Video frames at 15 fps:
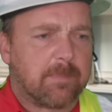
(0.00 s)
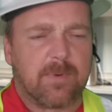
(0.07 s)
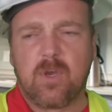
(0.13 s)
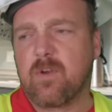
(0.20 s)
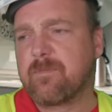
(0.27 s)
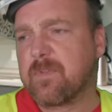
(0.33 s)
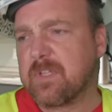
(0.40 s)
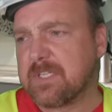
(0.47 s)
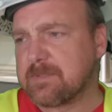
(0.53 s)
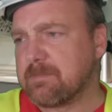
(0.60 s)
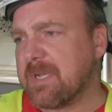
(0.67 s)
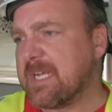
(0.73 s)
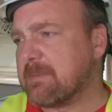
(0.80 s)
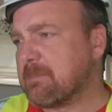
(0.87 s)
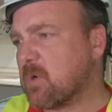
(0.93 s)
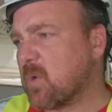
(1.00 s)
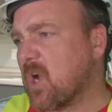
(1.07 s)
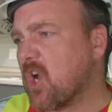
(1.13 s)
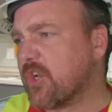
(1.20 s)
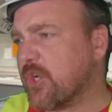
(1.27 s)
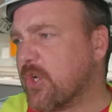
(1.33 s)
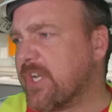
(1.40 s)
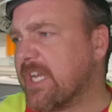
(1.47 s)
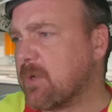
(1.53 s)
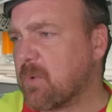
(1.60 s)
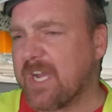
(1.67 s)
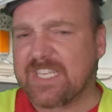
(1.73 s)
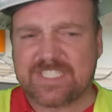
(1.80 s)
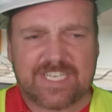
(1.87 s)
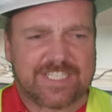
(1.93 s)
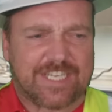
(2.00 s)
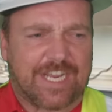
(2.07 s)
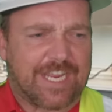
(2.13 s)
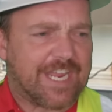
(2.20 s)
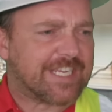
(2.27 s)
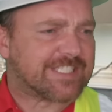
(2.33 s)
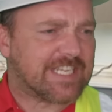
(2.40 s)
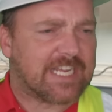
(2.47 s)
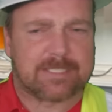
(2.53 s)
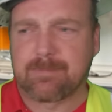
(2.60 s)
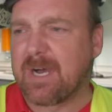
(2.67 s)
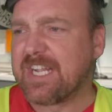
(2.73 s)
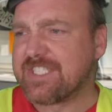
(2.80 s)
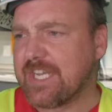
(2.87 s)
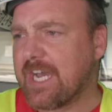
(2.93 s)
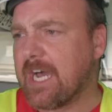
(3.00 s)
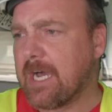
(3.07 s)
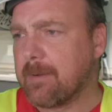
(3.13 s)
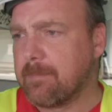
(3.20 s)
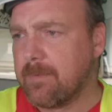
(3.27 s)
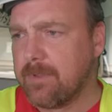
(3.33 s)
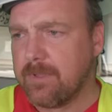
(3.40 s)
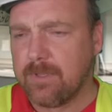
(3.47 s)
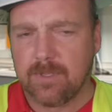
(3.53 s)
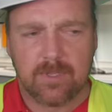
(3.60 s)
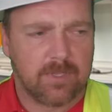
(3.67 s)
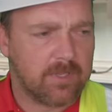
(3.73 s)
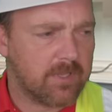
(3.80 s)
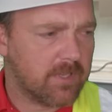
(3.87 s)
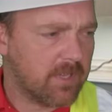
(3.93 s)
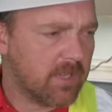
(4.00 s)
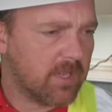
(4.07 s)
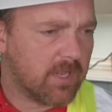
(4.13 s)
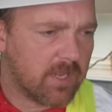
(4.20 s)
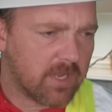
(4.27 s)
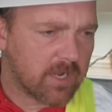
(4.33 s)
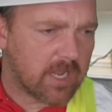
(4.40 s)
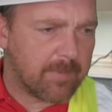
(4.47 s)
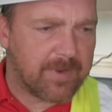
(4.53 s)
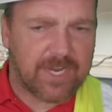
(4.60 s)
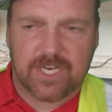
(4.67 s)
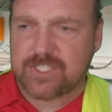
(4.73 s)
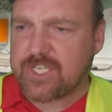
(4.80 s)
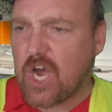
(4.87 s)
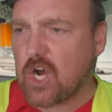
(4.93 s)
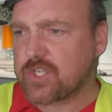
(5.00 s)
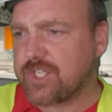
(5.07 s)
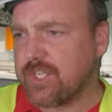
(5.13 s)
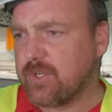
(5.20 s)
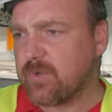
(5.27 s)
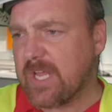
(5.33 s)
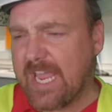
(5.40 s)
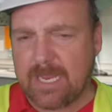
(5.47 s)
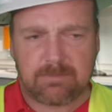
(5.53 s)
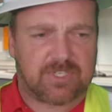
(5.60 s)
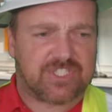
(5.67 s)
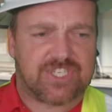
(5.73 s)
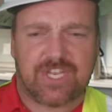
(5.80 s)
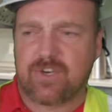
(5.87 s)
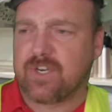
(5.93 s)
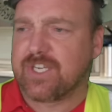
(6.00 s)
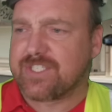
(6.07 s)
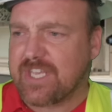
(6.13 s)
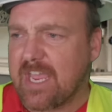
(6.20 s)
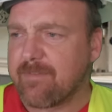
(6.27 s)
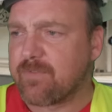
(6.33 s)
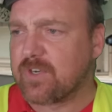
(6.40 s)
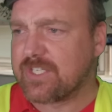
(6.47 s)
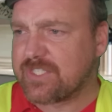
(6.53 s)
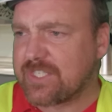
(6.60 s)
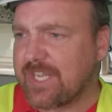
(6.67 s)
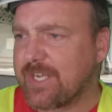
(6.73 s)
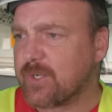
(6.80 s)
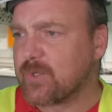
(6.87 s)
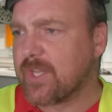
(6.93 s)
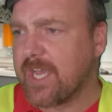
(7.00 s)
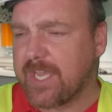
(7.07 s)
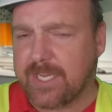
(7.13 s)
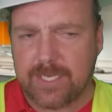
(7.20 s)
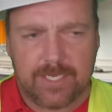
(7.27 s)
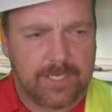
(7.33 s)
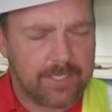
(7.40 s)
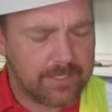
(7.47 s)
in the mood for this meeting, but we're going to do it anyways because I guess that's my job. Come here and talk to you damn degenerates every single day.